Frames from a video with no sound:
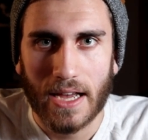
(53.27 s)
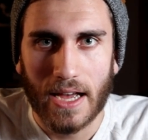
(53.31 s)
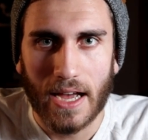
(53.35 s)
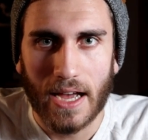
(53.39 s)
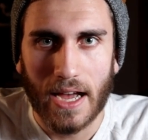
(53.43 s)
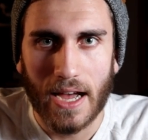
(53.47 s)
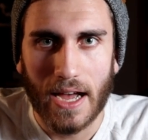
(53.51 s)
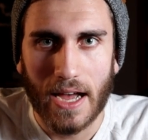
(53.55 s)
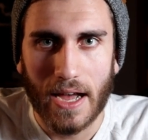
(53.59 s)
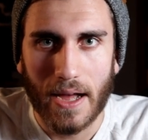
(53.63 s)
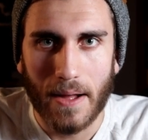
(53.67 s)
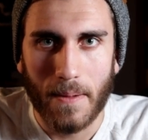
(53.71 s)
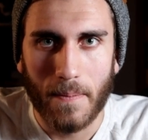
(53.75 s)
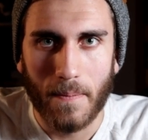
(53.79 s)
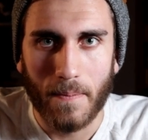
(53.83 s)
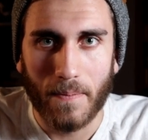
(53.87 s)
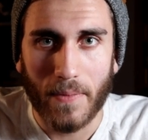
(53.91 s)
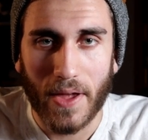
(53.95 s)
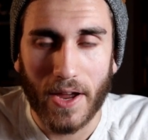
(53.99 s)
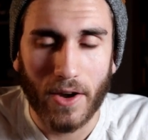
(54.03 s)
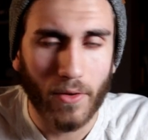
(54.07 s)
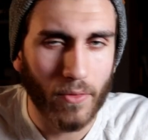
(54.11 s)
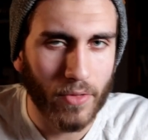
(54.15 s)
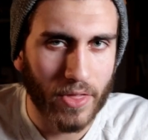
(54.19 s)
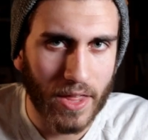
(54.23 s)
Um, I
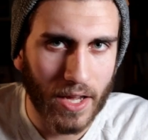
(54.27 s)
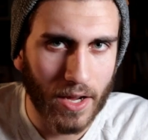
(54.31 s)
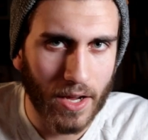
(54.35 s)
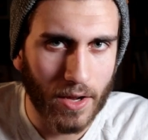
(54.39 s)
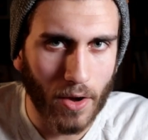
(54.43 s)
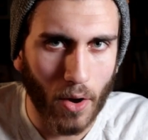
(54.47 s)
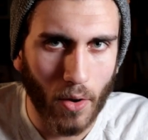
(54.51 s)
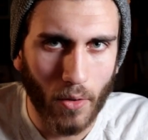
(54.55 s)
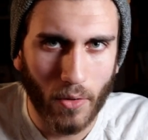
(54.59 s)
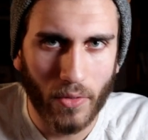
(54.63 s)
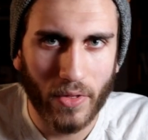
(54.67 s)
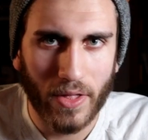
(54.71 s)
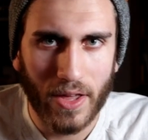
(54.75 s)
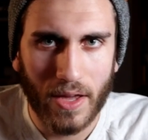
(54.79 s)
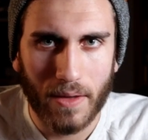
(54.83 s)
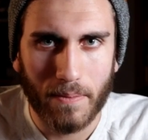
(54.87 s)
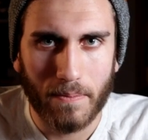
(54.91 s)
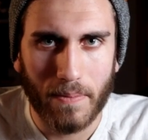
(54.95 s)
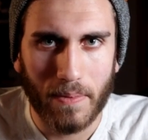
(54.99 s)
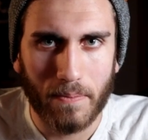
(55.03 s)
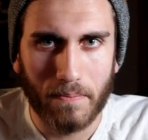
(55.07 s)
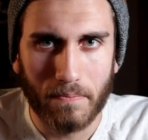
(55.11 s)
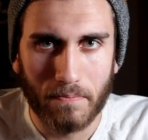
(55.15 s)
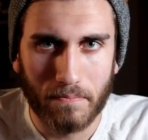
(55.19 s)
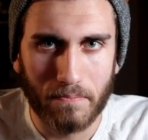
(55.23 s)
don't think only
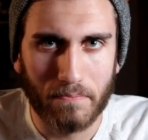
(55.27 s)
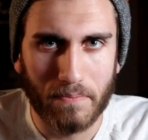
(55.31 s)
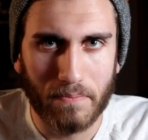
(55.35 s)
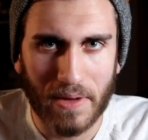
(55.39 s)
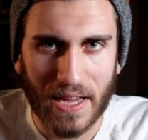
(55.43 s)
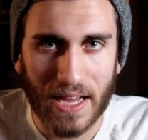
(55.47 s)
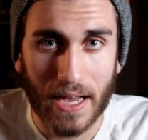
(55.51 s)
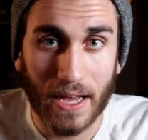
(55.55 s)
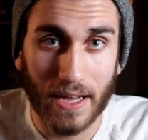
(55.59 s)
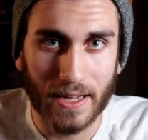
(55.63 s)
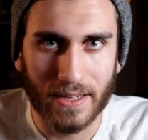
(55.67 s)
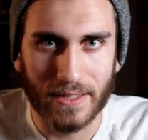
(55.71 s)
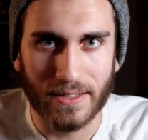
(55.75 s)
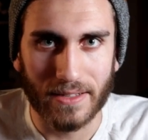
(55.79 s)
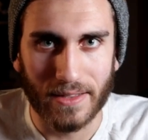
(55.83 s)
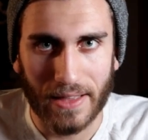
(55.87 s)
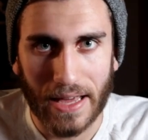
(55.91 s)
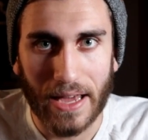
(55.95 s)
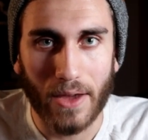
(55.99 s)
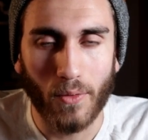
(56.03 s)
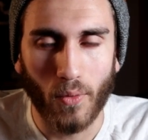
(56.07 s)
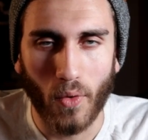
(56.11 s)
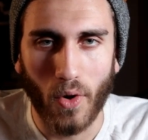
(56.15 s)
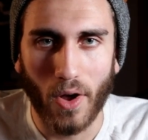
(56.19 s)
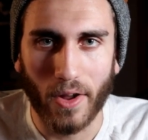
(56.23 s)
because they
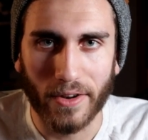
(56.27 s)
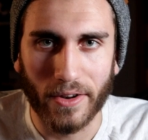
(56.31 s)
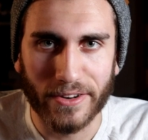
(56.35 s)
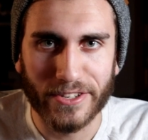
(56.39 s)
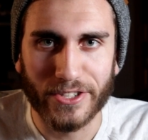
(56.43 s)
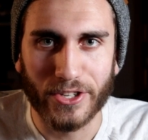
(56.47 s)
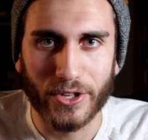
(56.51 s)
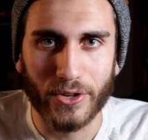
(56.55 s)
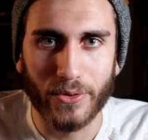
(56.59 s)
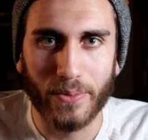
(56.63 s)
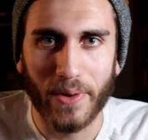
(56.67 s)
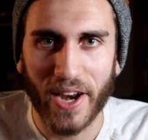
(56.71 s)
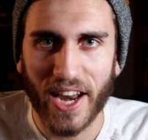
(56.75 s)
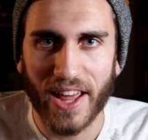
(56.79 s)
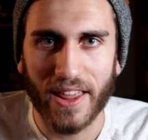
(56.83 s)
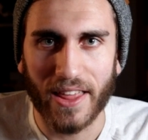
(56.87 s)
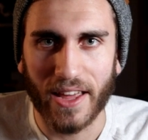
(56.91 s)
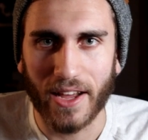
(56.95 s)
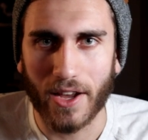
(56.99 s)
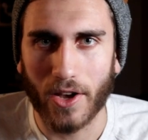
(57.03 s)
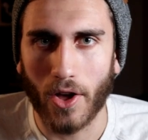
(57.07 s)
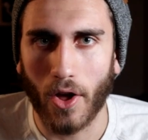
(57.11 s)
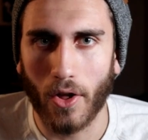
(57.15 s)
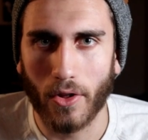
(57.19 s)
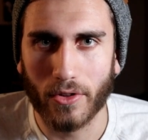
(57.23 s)
want to, but I think
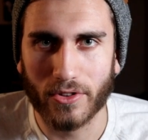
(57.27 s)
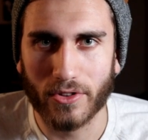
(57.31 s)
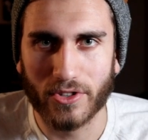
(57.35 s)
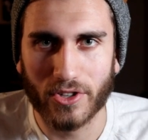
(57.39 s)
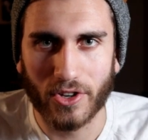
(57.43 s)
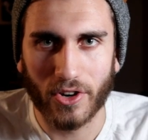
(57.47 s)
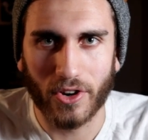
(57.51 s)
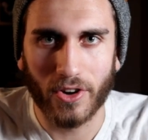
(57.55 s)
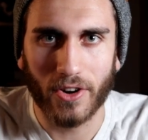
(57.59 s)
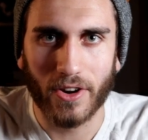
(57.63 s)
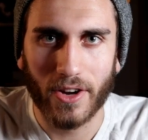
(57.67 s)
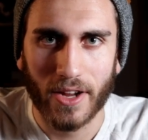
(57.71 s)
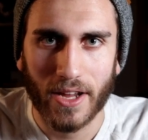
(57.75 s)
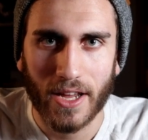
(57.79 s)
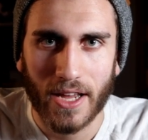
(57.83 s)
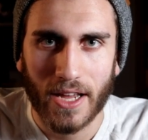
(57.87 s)
culture